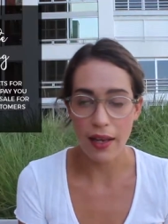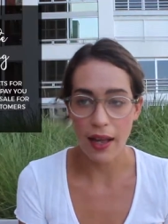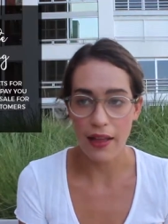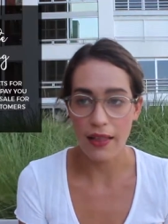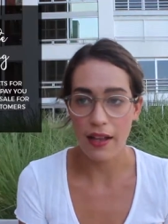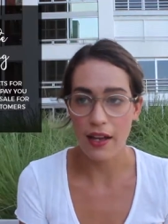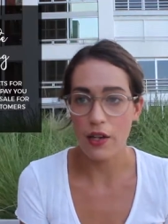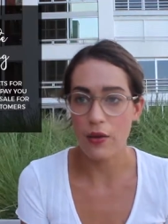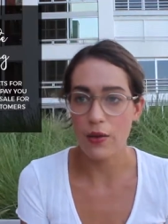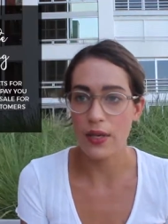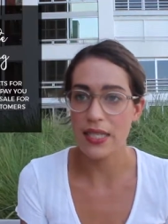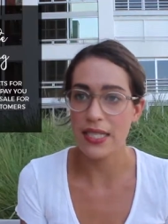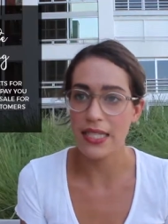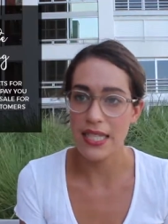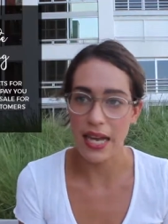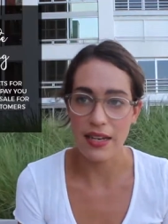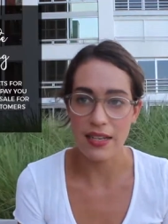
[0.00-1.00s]
and then you can
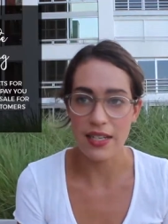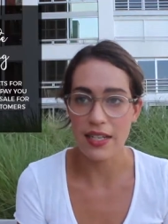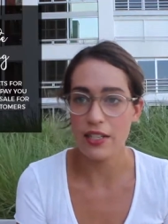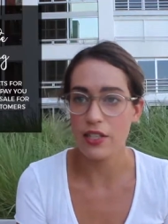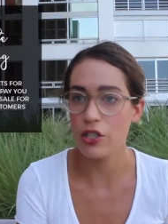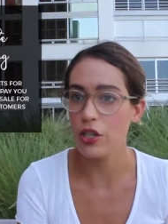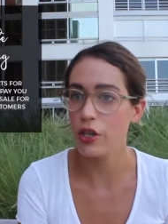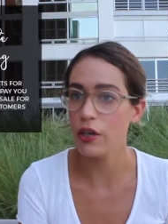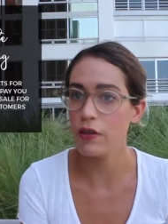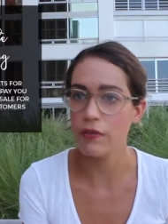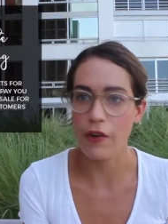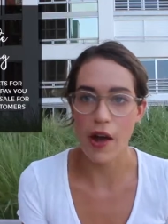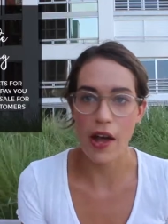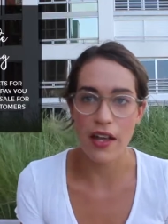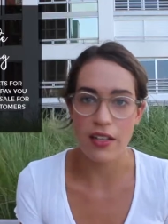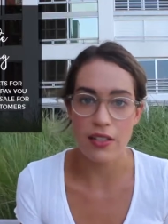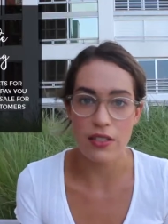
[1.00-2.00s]
send it to your
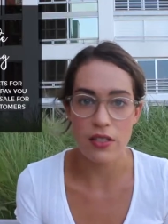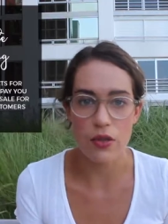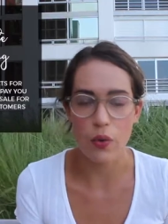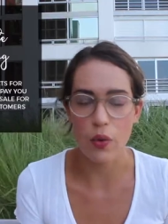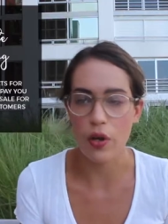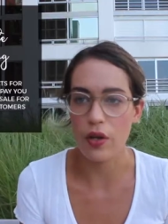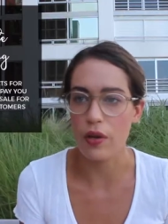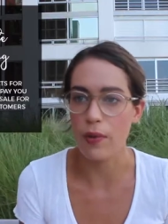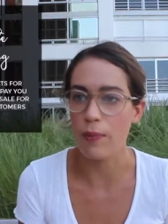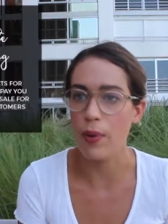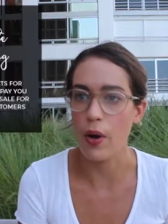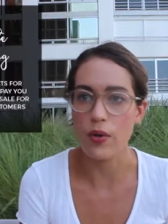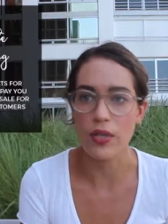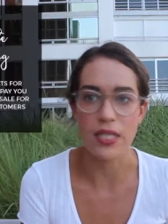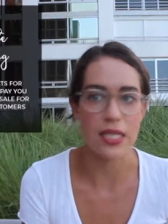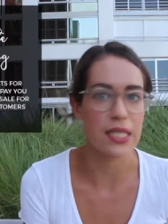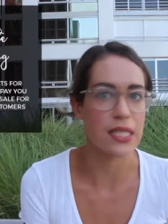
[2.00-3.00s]
friends, or you can
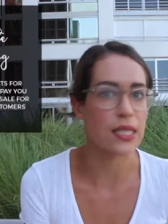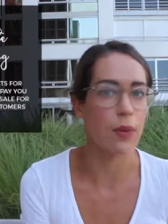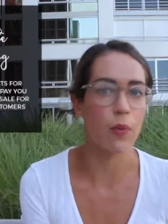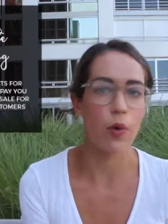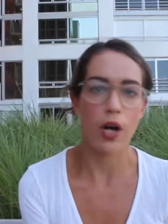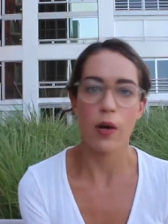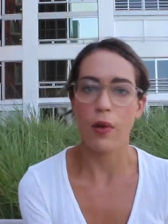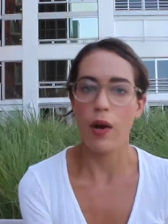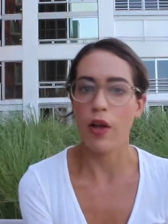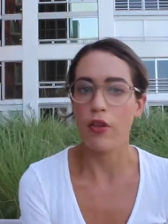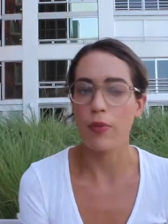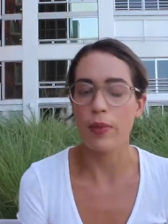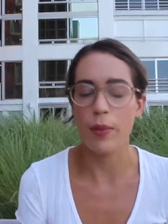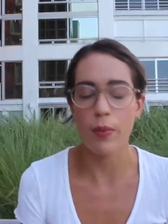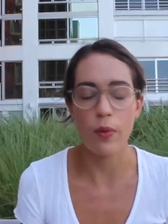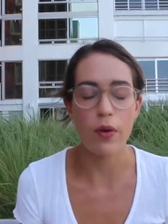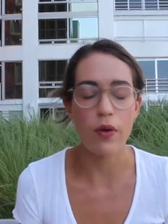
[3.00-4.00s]
post it somewhere where other
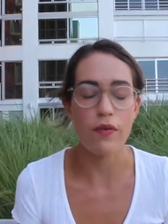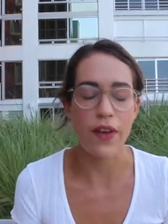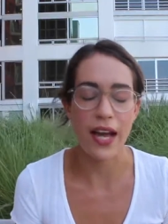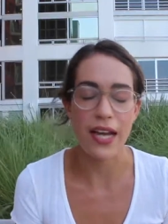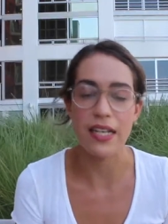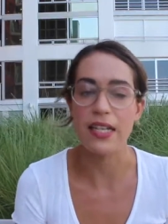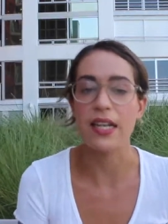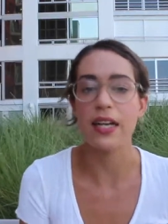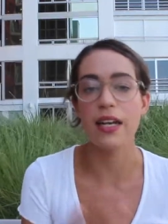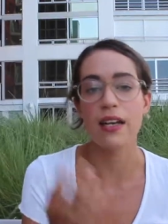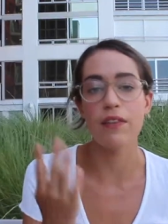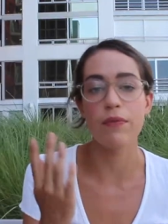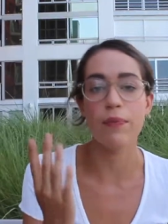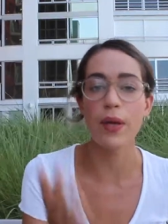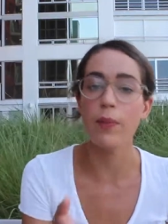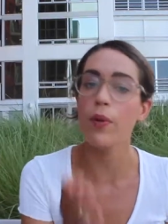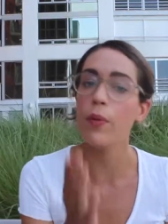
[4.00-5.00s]
people will find it. And
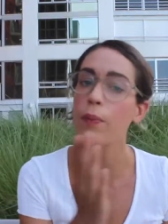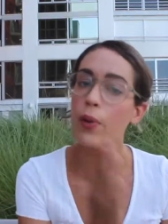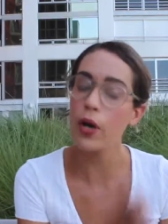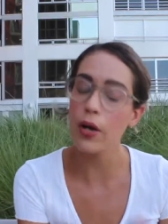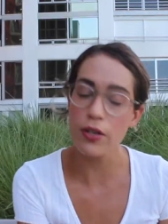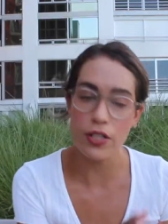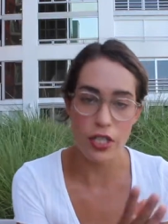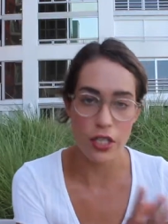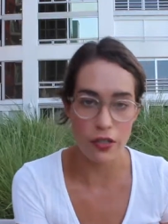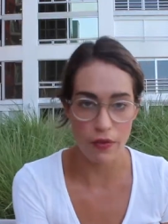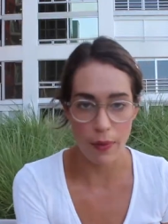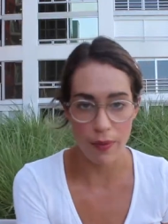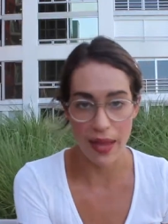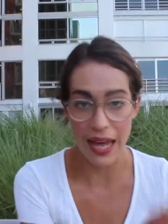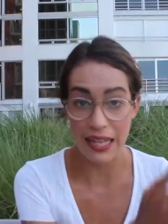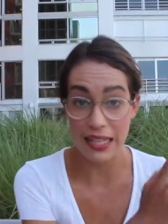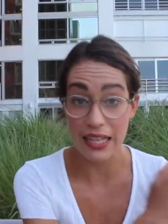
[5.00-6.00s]
if people purchase from
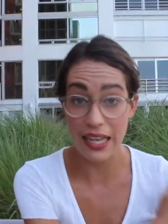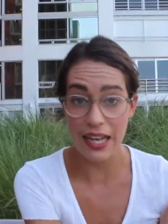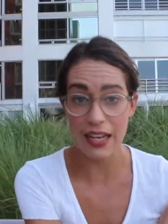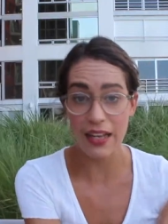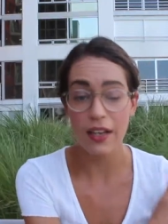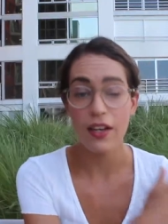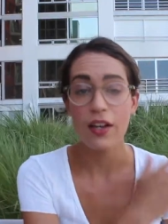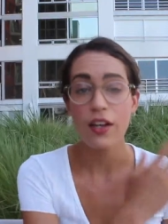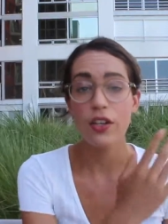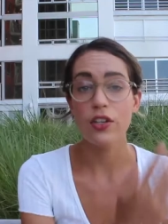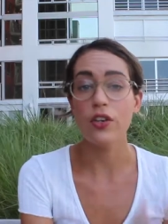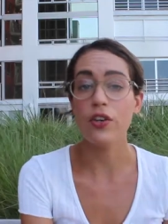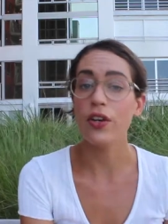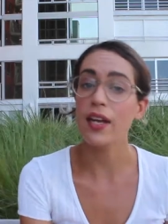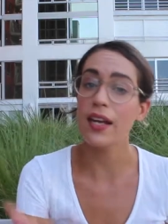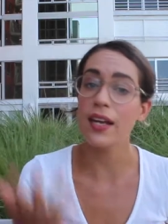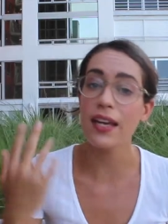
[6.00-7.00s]
that link,
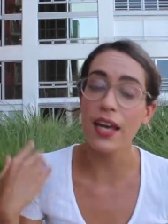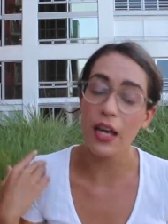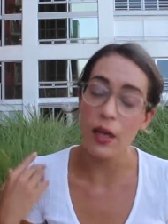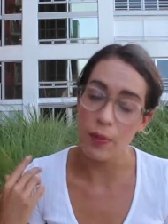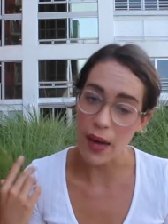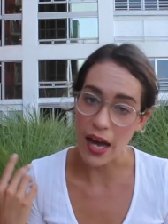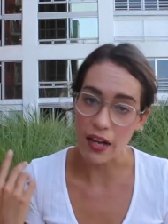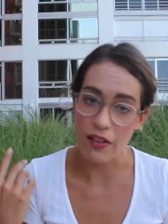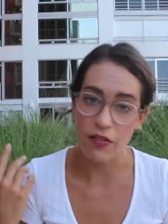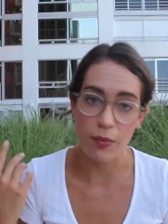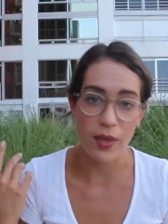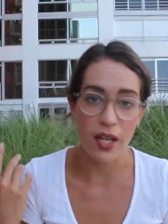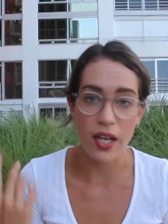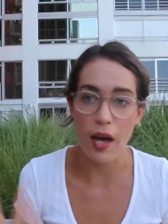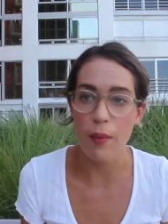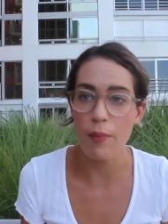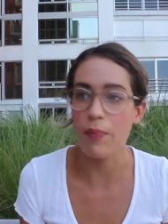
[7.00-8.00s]
you'll get a kickback from the
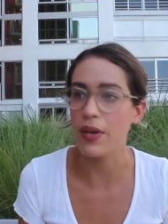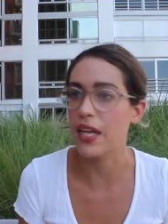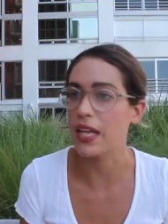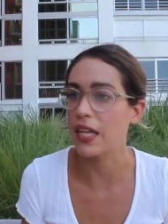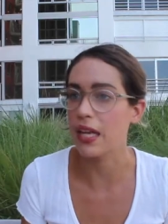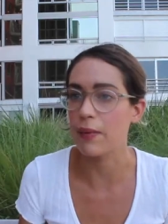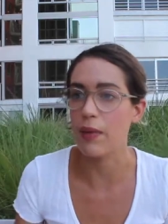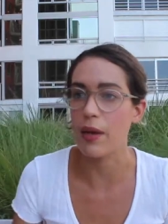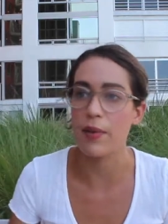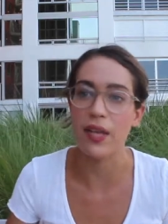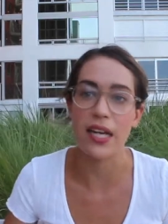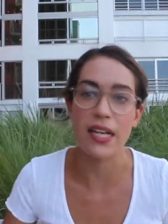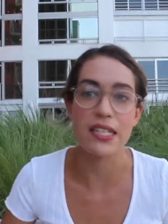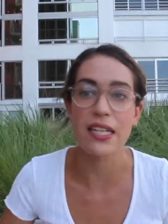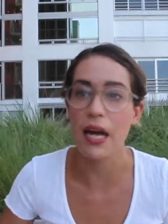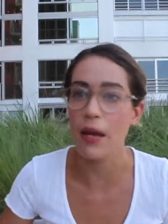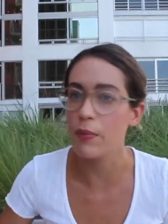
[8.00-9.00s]
company, like maybe
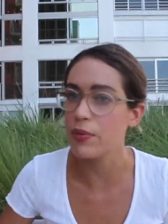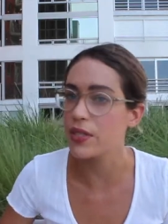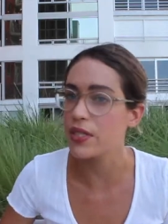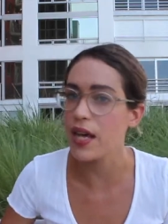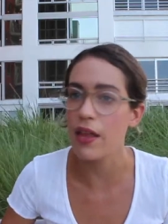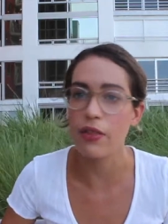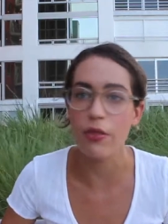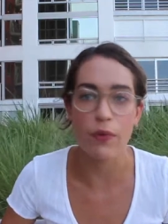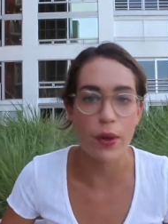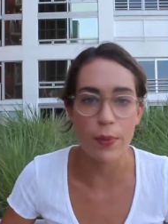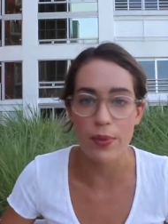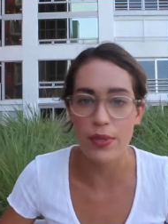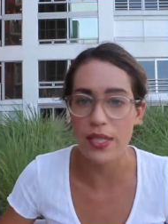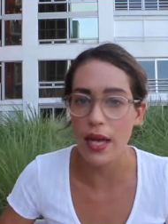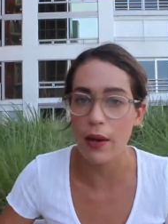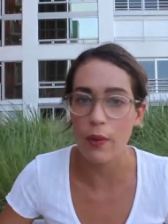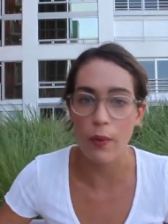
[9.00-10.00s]
like ten percent, three
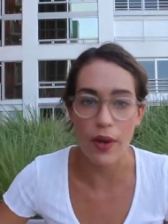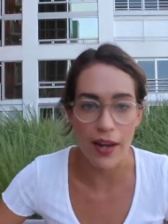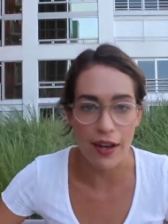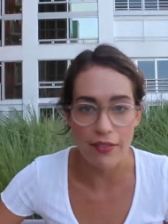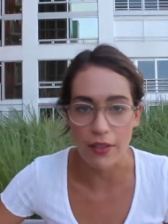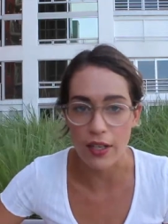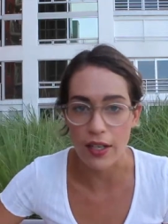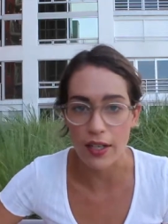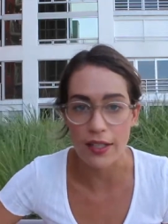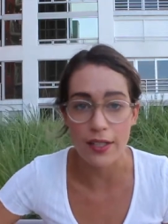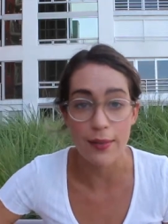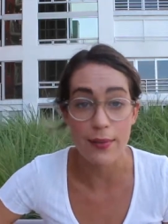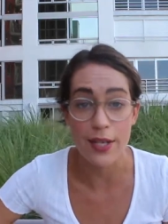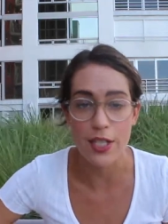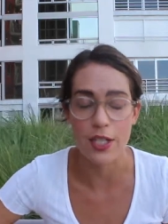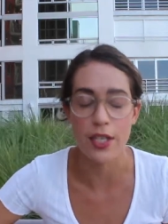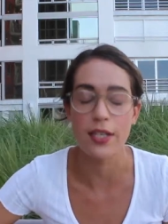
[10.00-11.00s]
percent, whatever, on
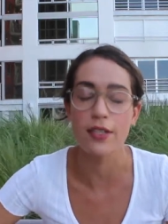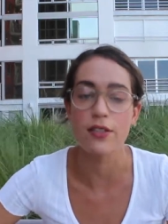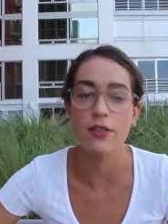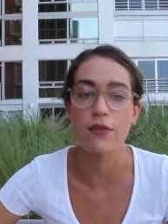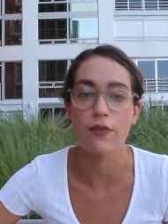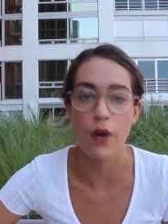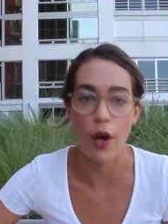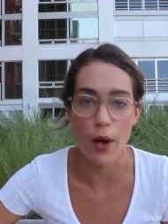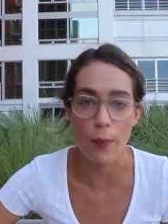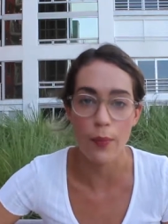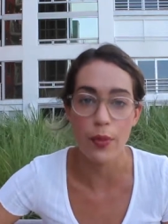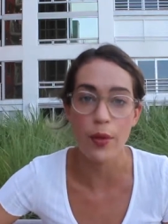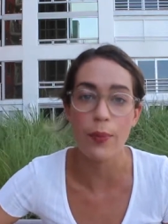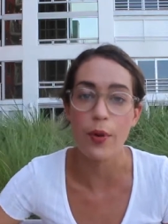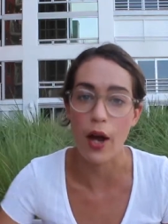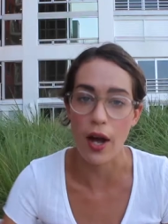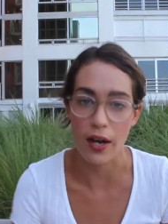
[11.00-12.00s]
commissions from
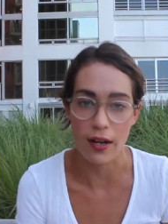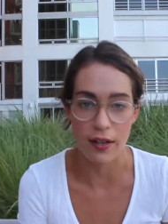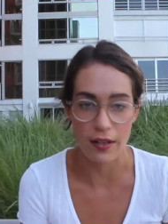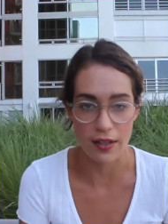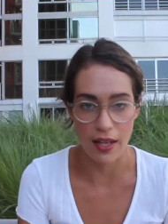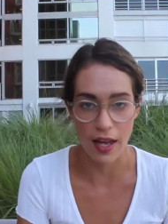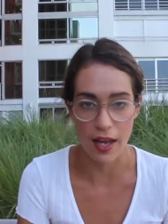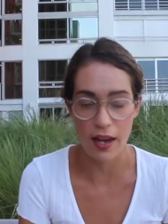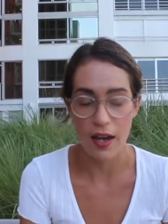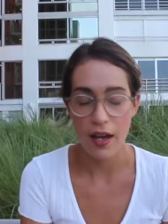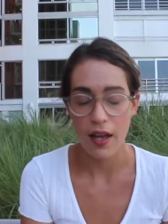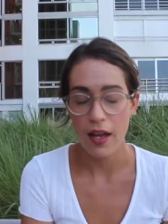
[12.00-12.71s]
the product that